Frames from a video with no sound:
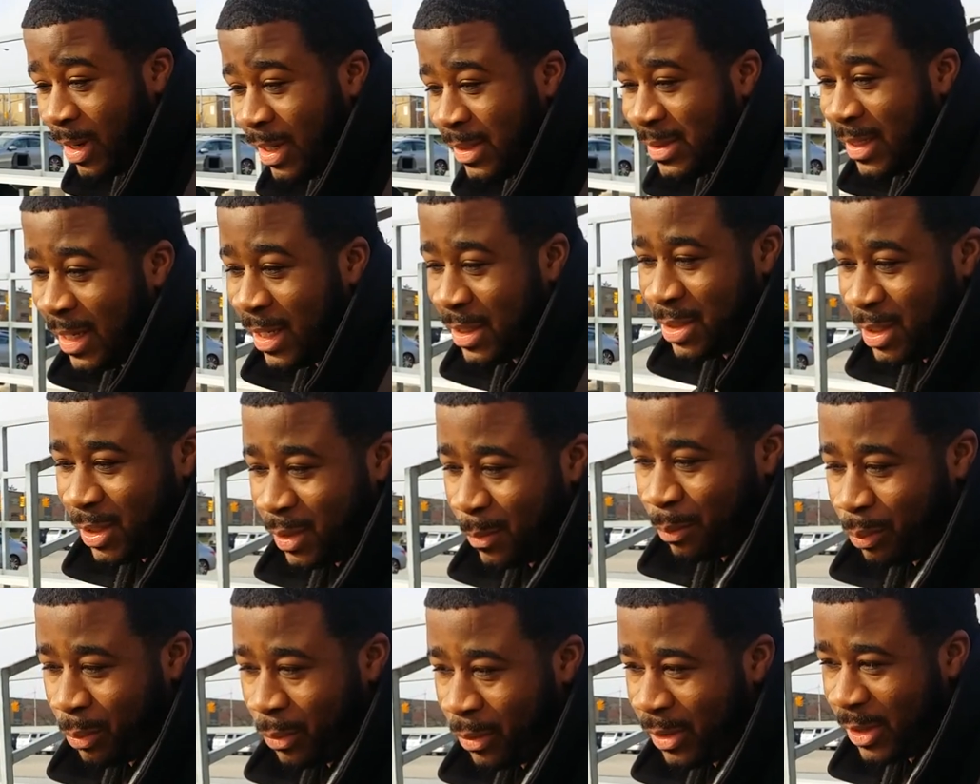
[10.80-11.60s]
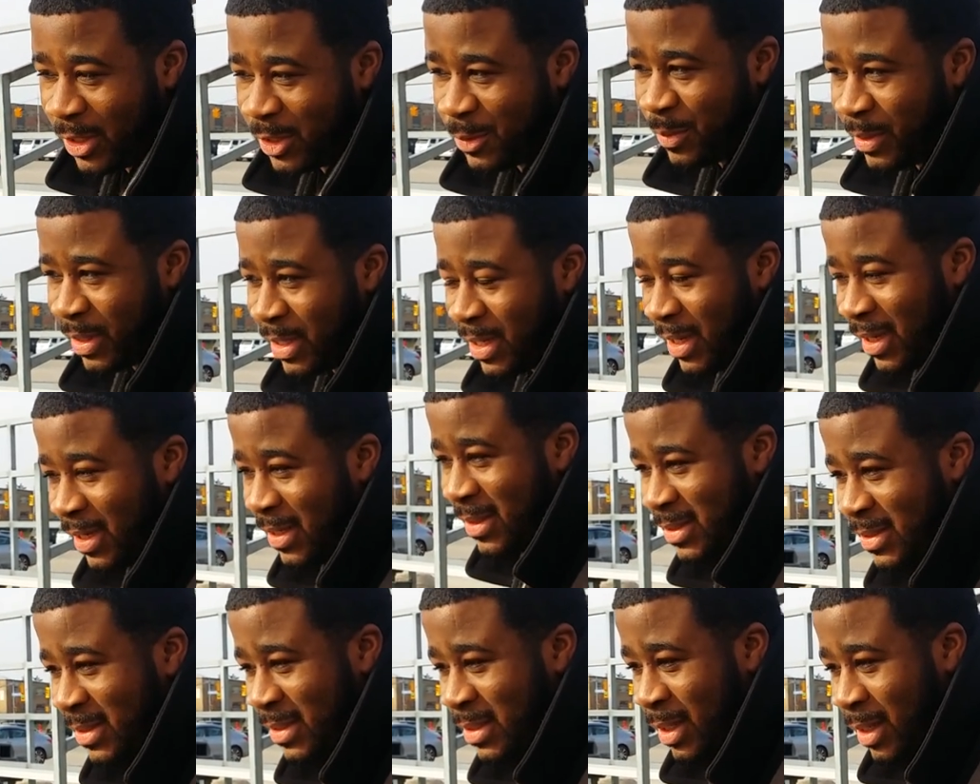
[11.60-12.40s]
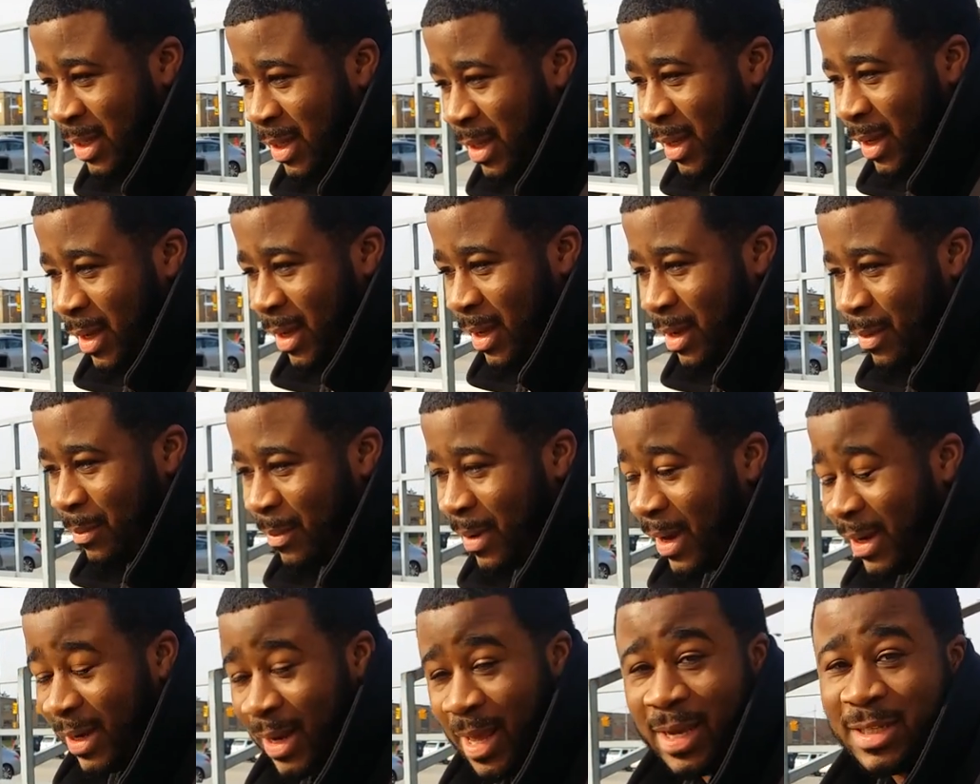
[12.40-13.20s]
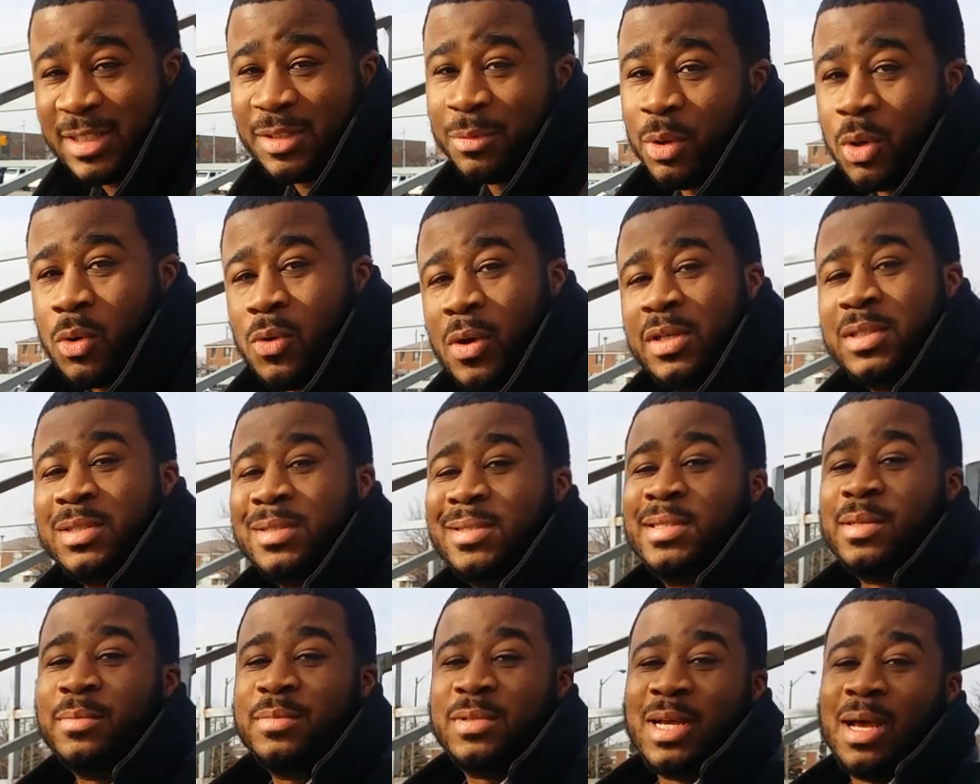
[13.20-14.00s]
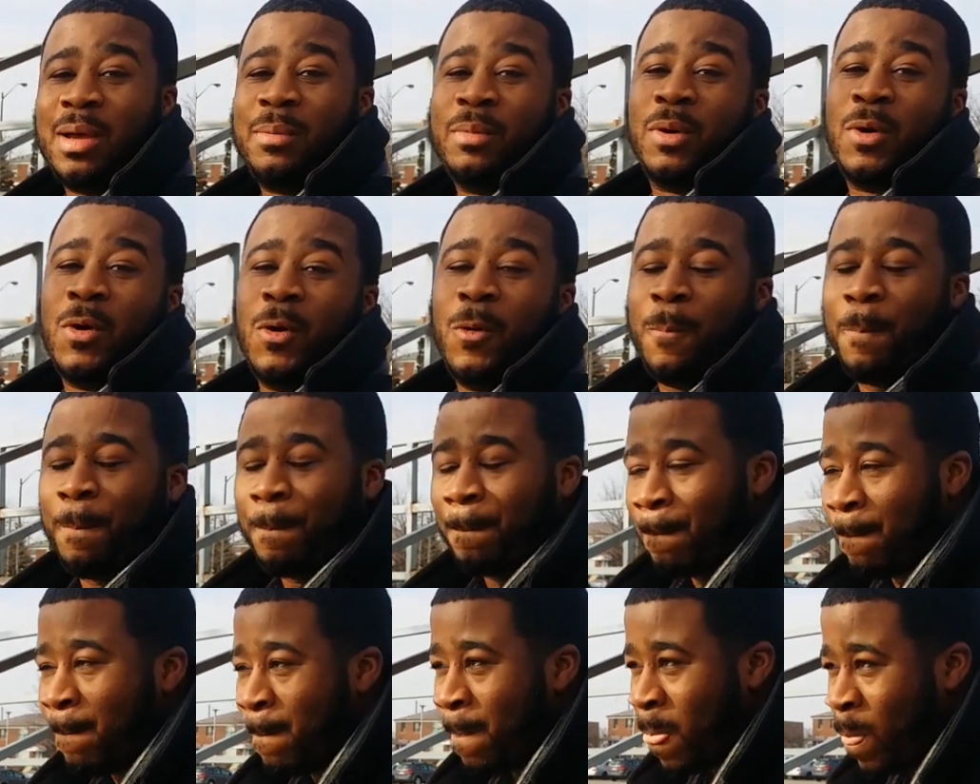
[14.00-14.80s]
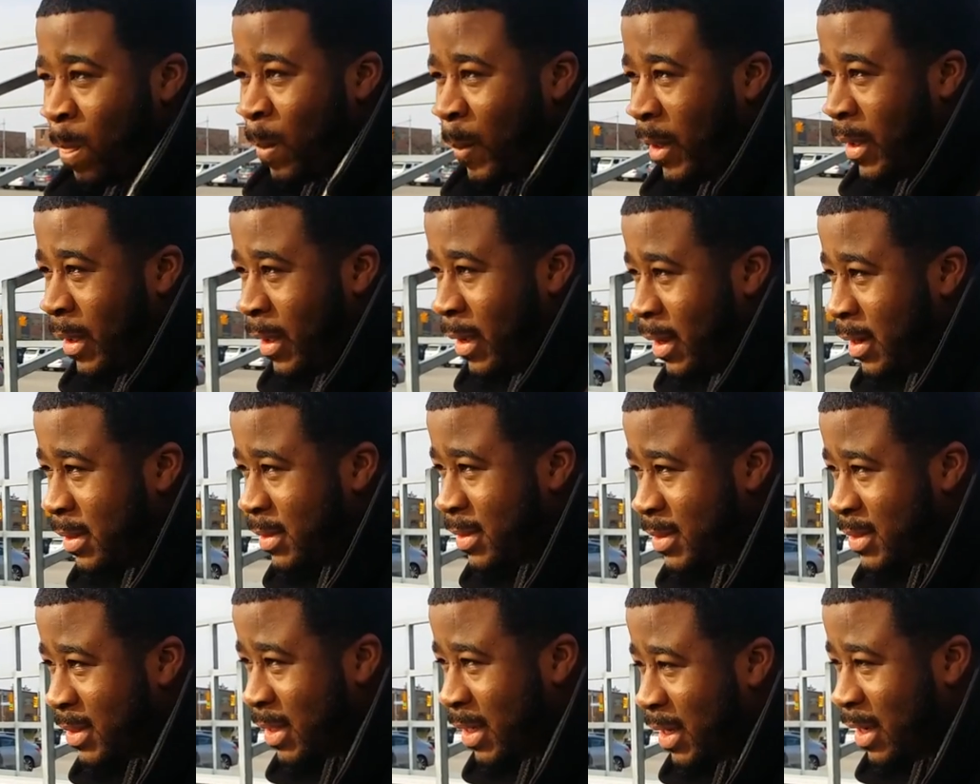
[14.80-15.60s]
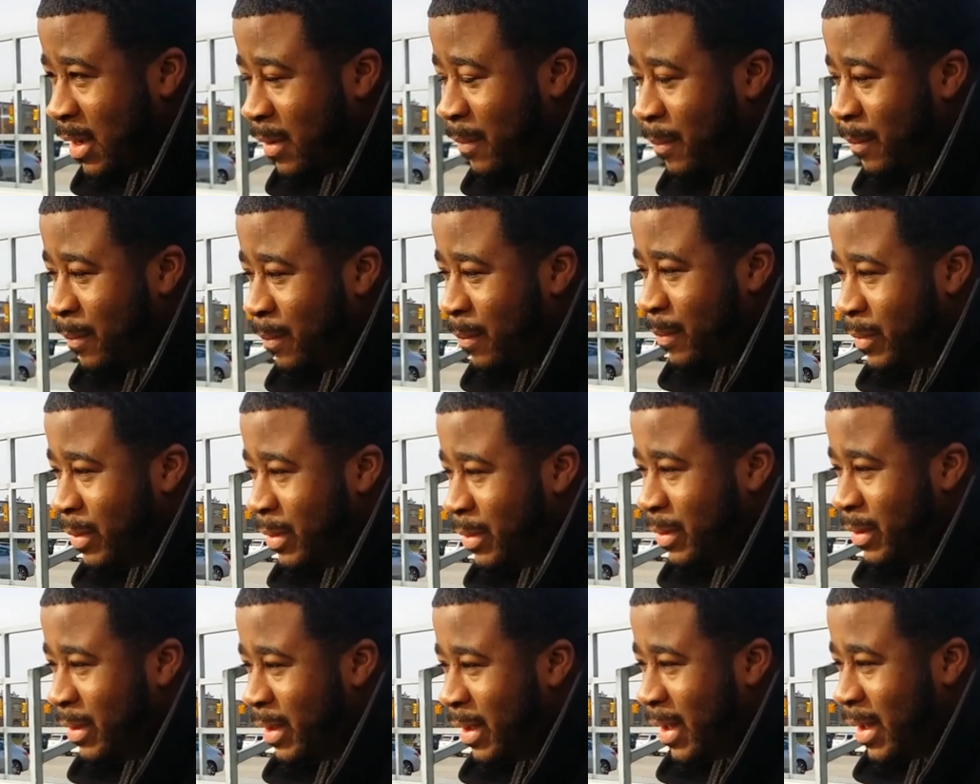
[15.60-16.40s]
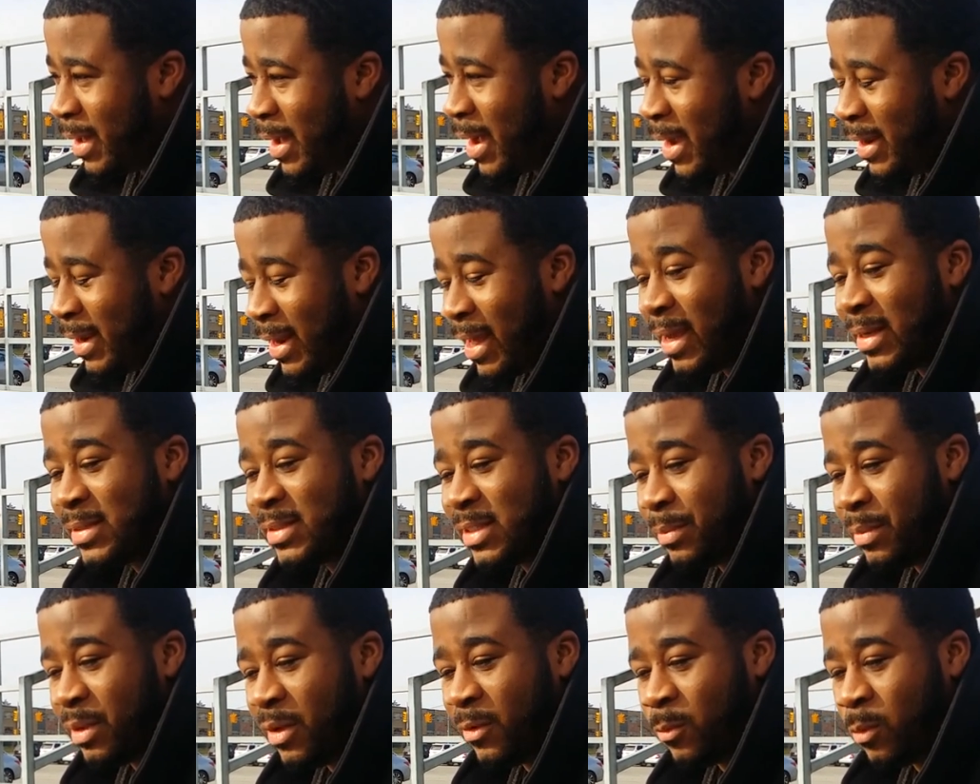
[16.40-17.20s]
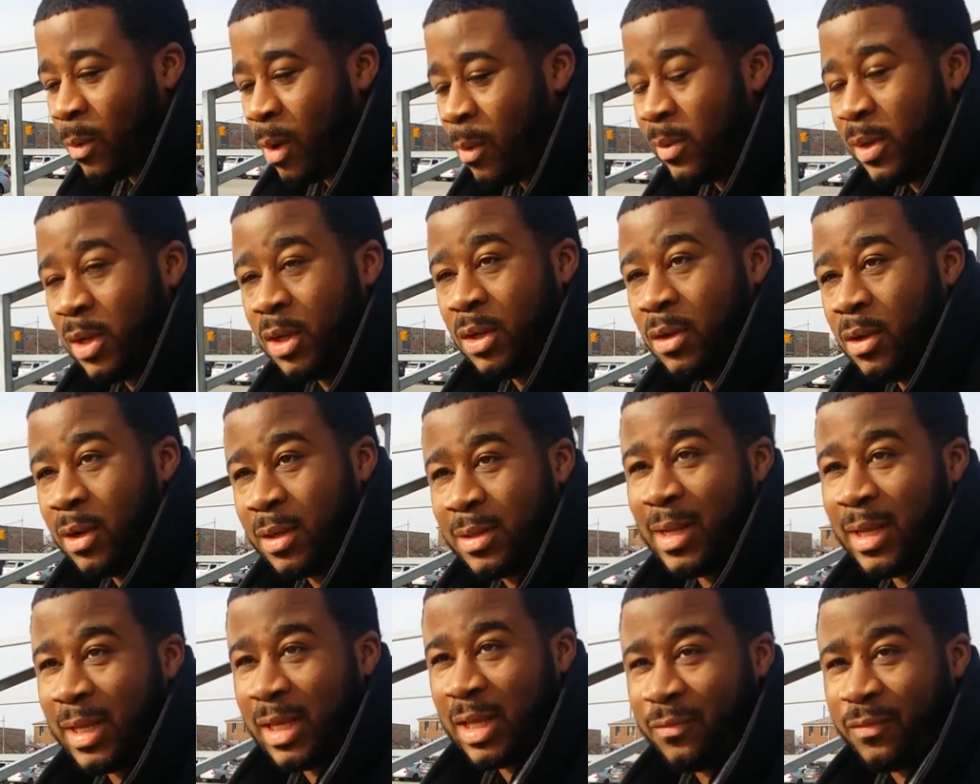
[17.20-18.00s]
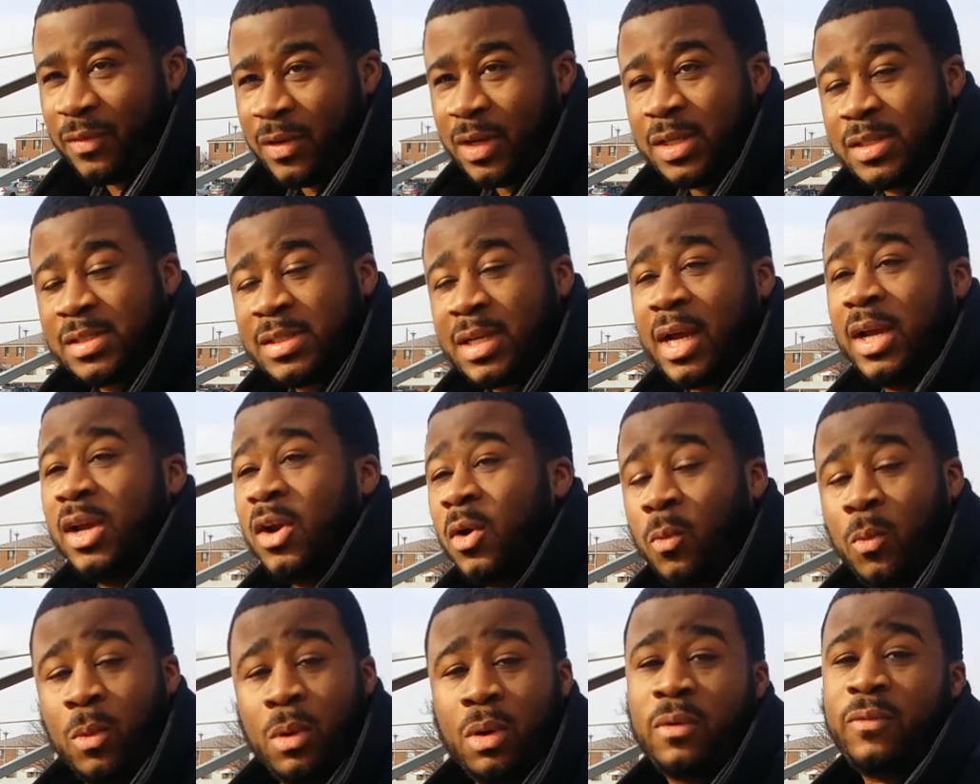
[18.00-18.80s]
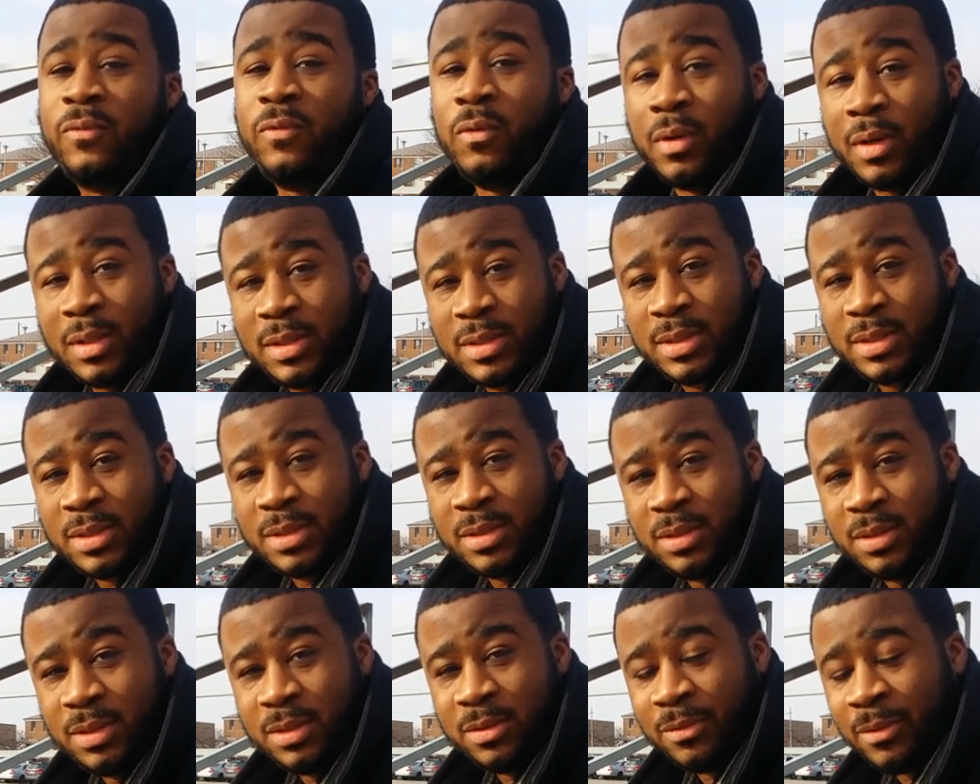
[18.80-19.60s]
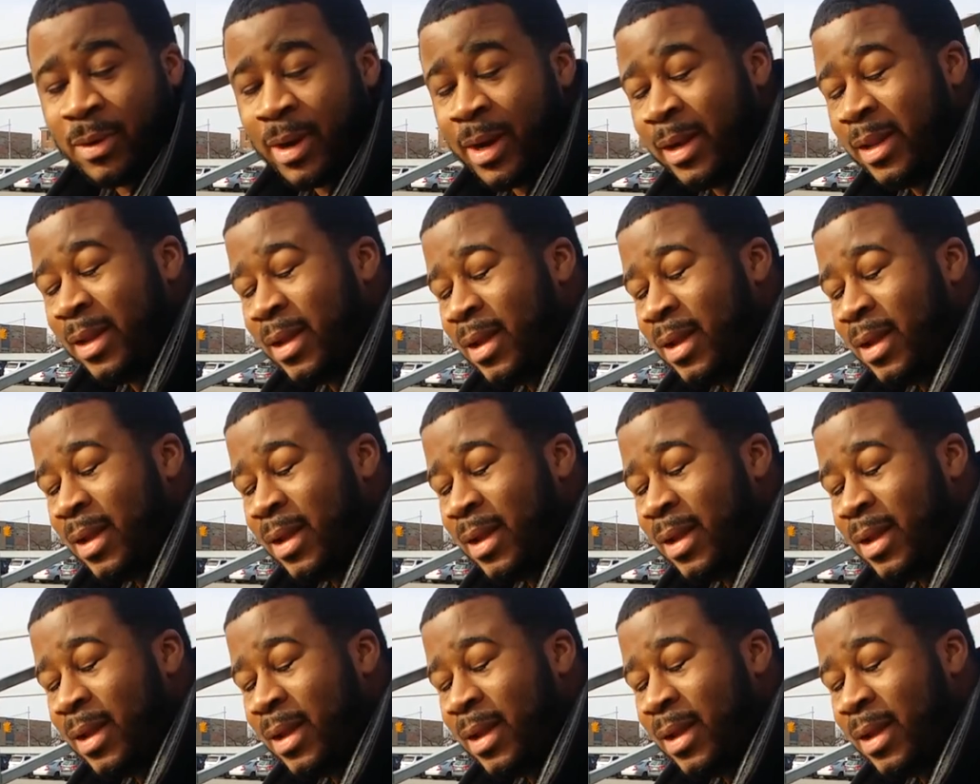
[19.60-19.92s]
why it's actually important is because I had asked them a question some time ago, and I had asked them if what would it look like if an entire workforce, right?